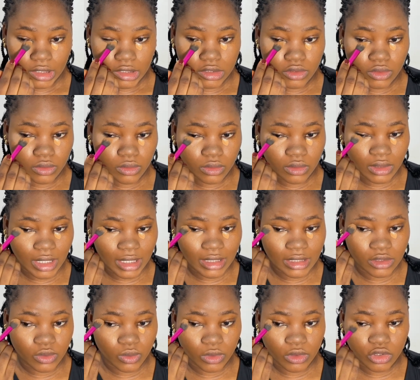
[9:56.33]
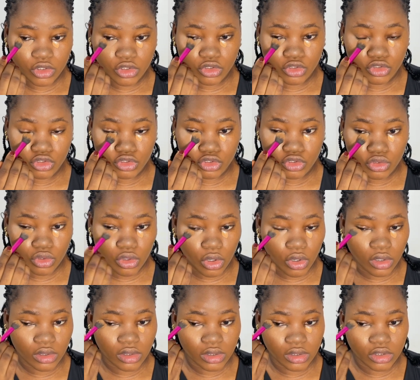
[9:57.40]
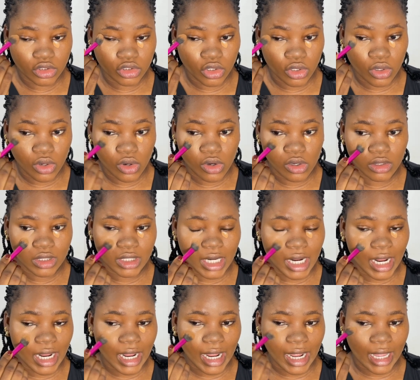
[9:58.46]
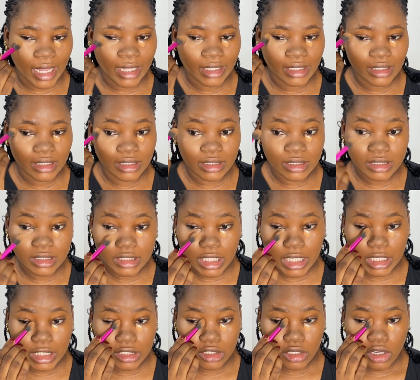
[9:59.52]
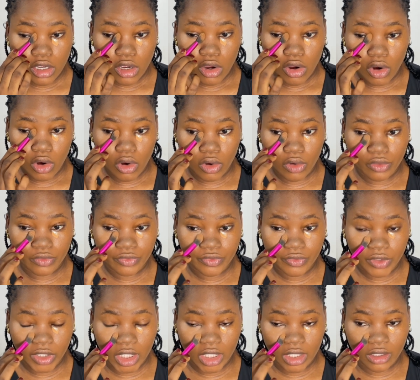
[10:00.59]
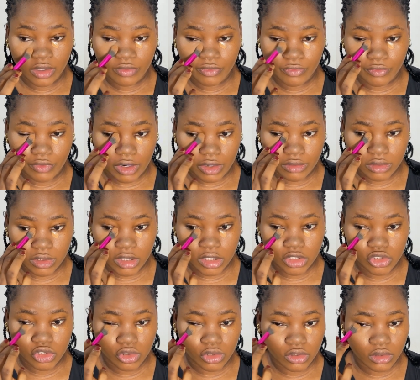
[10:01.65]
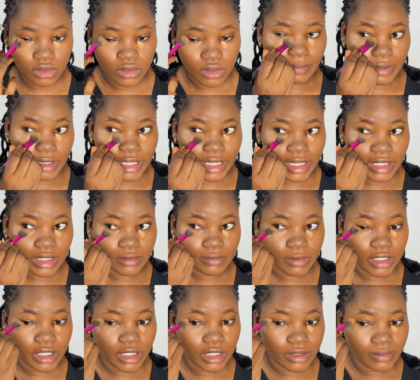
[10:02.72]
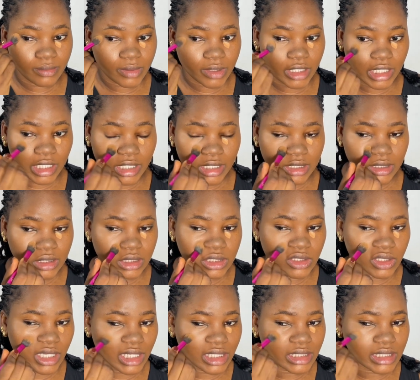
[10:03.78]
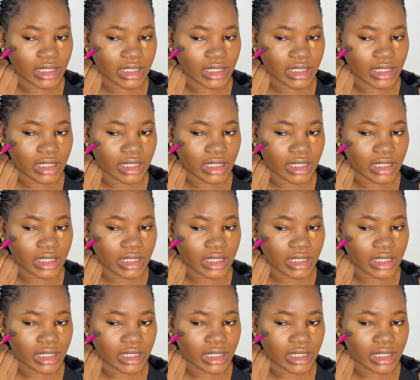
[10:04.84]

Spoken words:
So that is what you use on your under eye instead of a foundation. Blend. You can